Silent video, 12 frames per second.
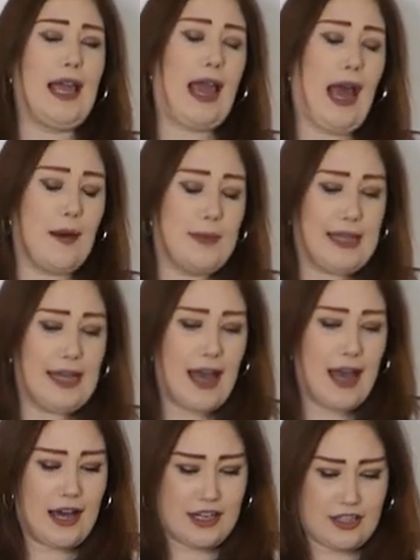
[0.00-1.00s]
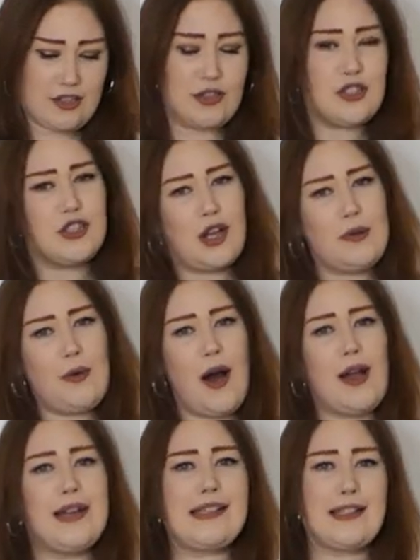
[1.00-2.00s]
cami and I thought you know
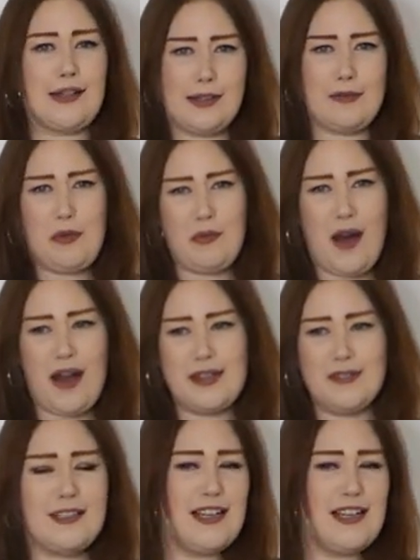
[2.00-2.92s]
what let's go a little bit wild